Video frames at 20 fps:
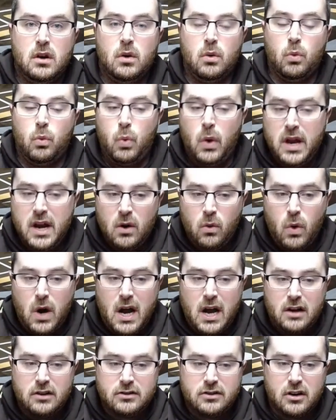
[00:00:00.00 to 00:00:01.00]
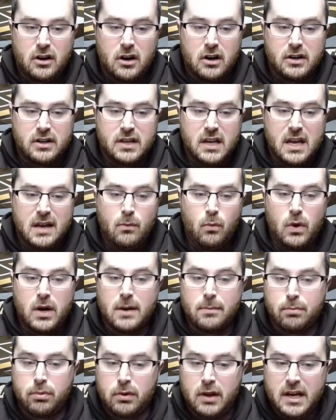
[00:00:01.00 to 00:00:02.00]
win a wild card game, win a
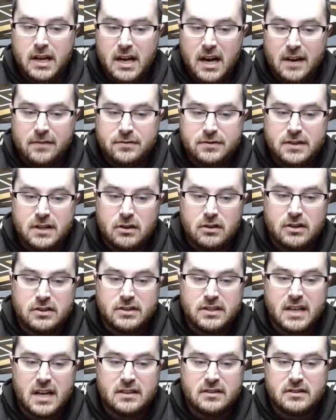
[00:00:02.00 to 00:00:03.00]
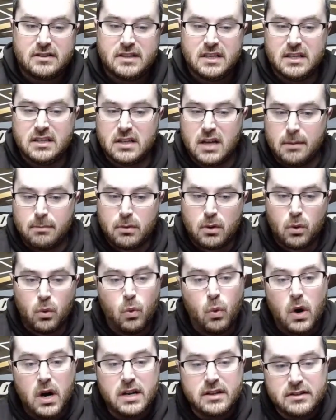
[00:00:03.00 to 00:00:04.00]
playoff series against the number
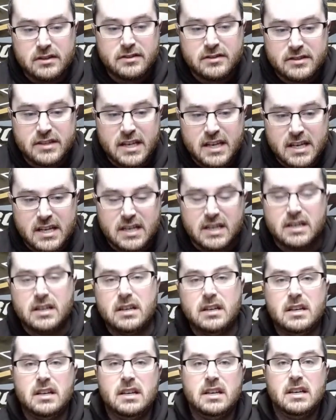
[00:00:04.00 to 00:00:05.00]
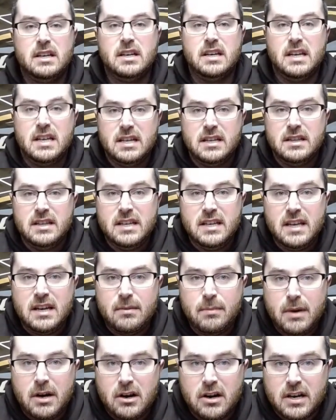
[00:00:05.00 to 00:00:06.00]
1 seed in the
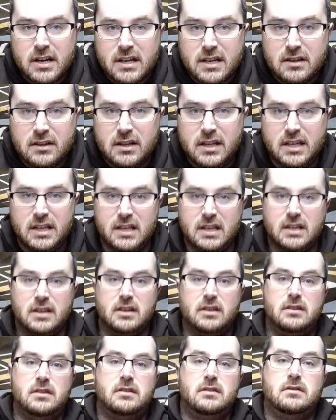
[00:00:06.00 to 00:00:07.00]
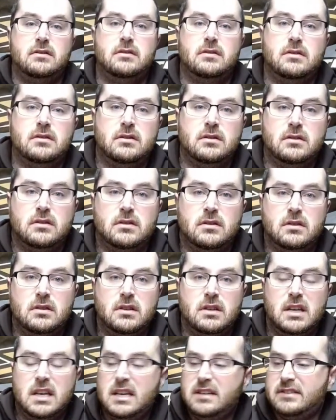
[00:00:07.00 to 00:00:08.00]
American League,
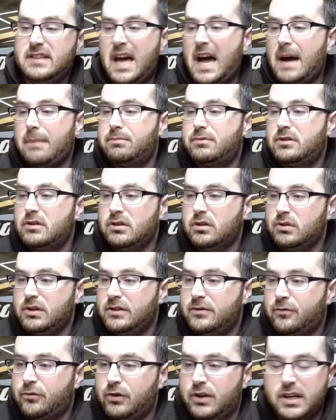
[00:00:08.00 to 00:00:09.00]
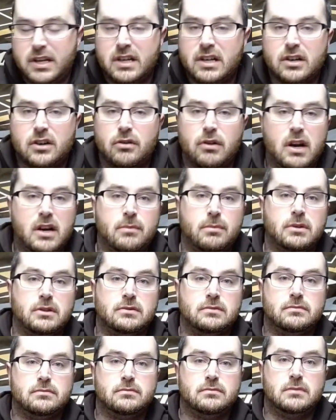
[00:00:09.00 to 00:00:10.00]
is absolutely freaking incredible.
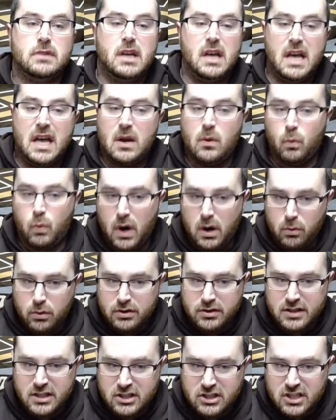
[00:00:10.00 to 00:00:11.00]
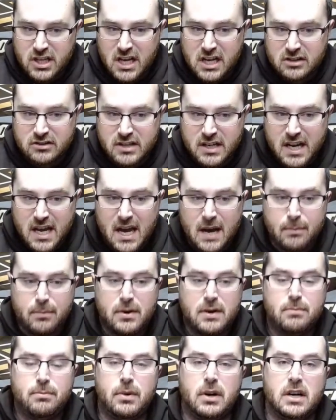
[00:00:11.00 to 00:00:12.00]
And what was the change that
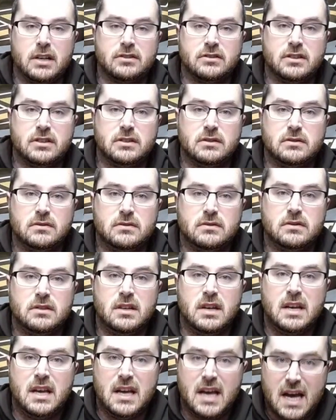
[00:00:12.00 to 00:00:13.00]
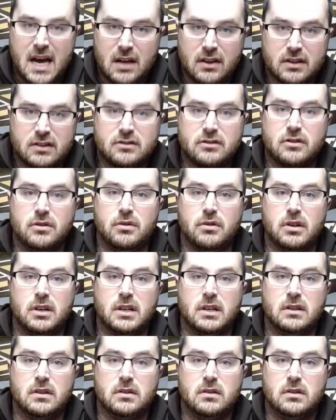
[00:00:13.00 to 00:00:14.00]
happened in Boston? Alex Cora.